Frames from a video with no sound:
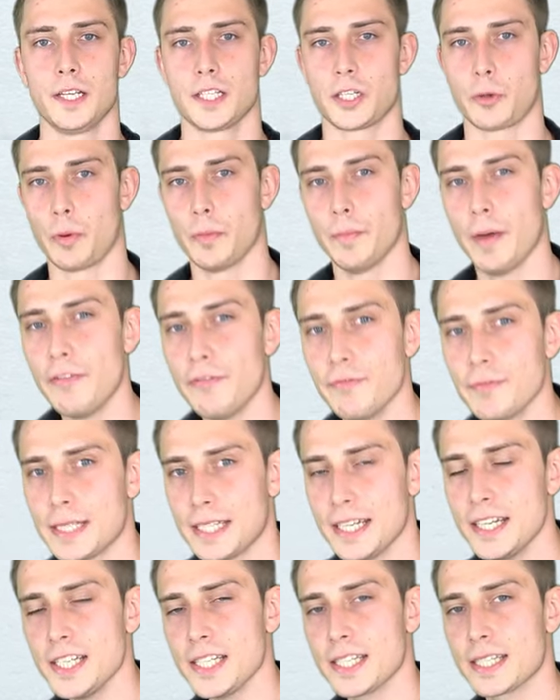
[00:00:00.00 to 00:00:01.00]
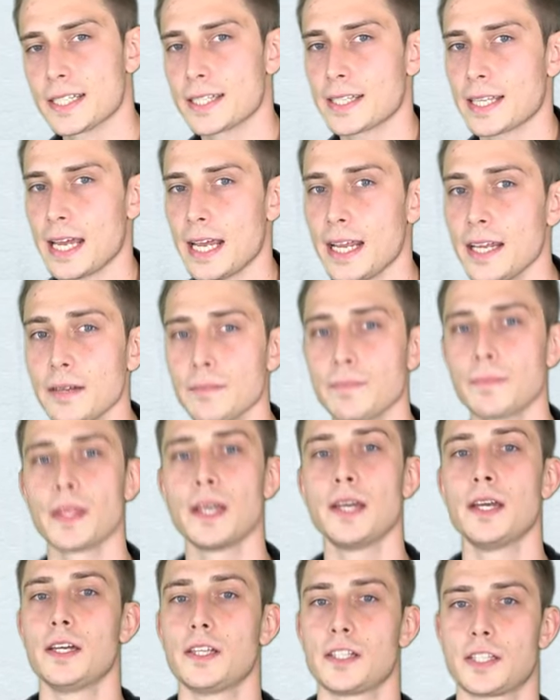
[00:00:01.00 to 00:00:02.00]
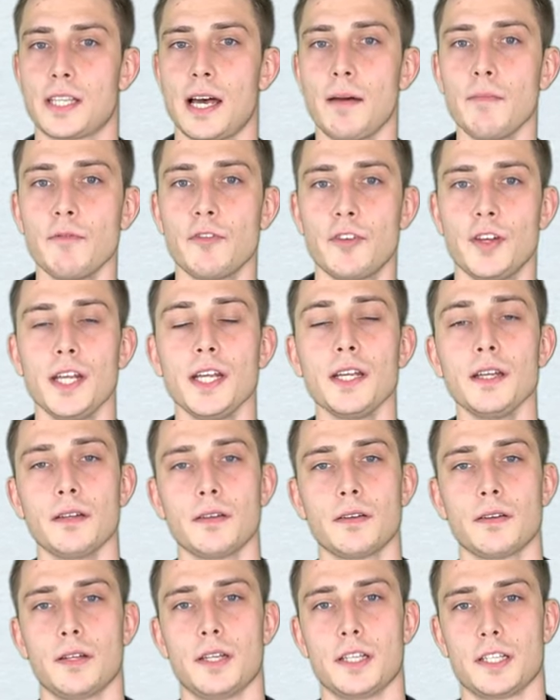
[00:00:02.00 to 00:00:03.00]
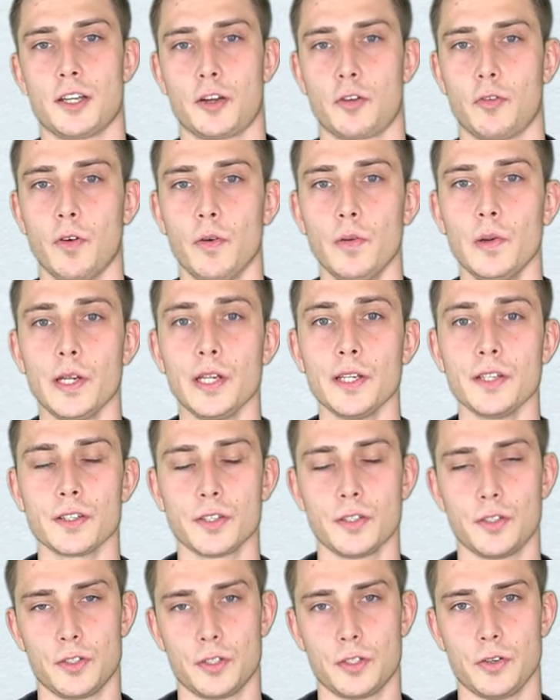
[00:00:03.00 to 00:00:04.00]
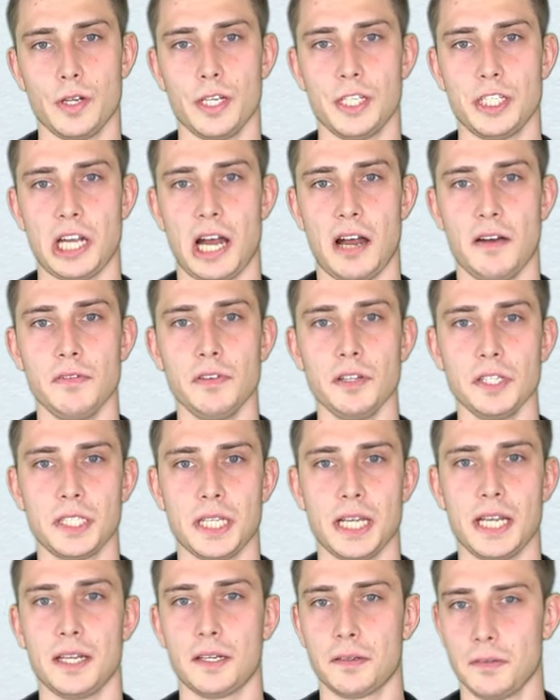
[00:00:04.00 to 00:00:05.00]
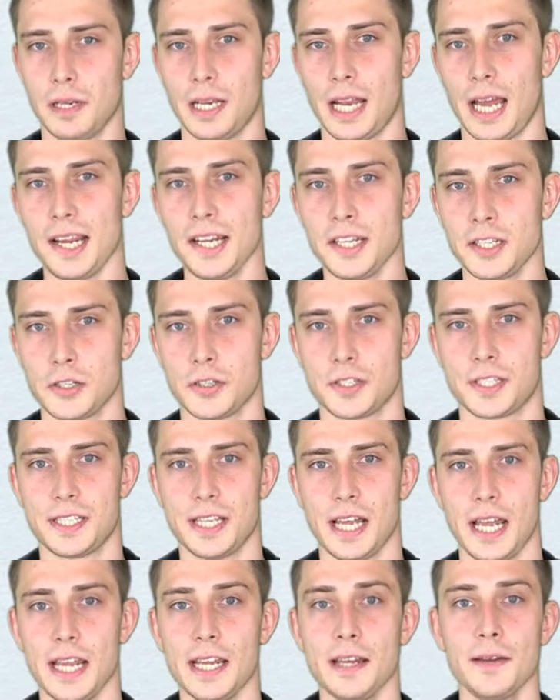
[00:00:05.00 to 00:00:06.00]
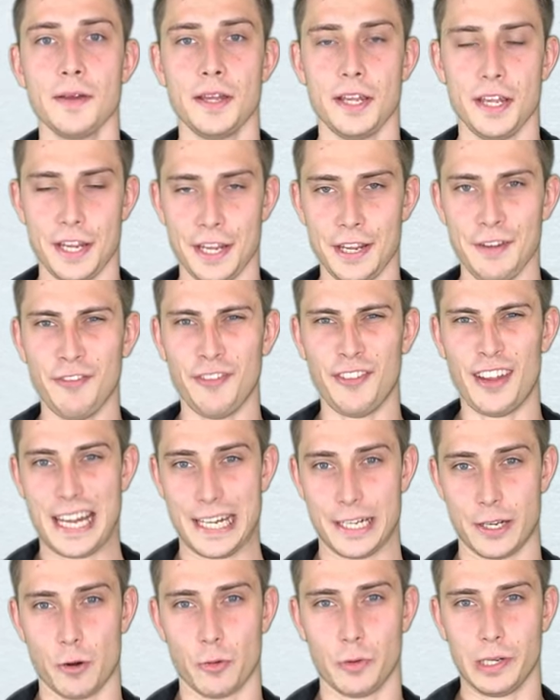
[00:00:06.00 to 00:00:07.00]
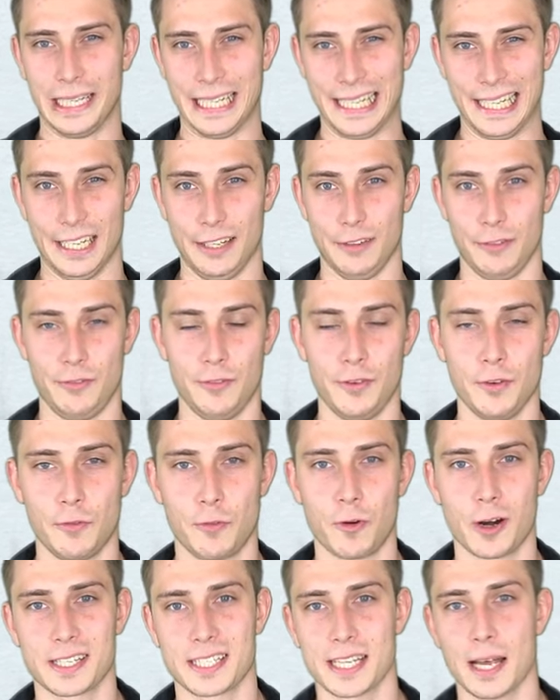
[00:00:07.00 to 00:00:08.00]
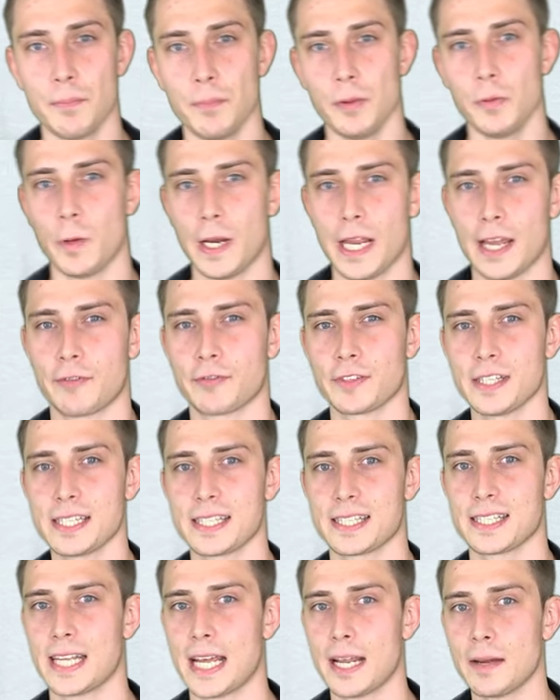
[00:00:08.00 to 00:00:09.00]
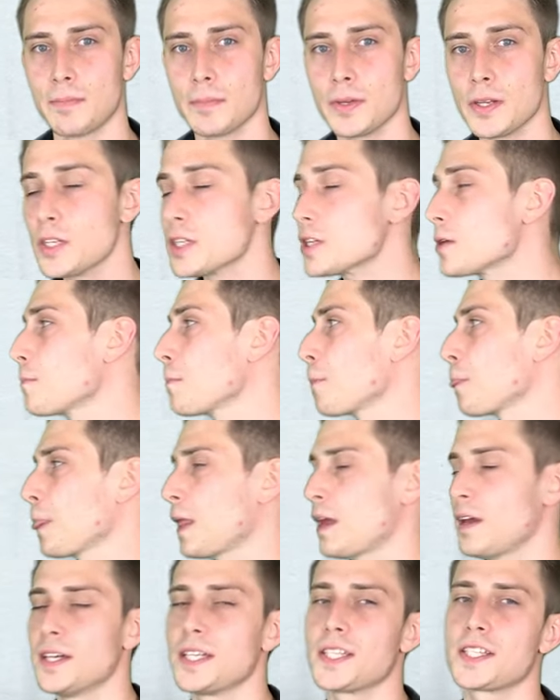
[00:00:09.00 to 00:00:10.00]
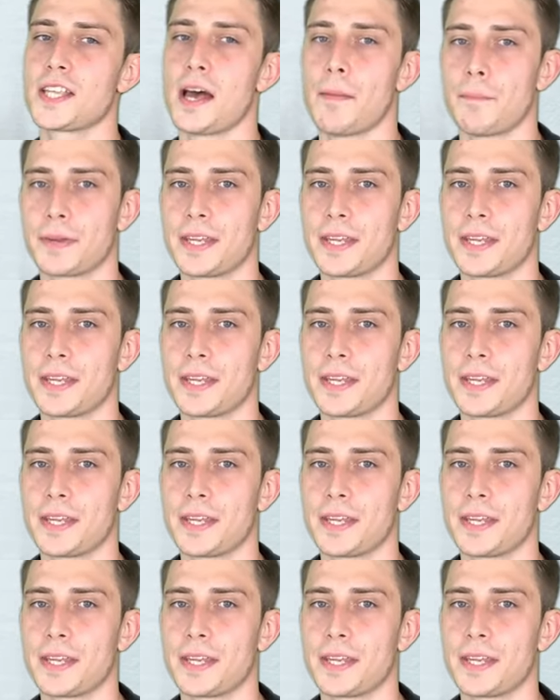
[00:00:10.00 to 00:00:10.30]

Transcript: So when mathematicians say something is equivalent to each other, they like to say if and only if. For example, we have this statement, some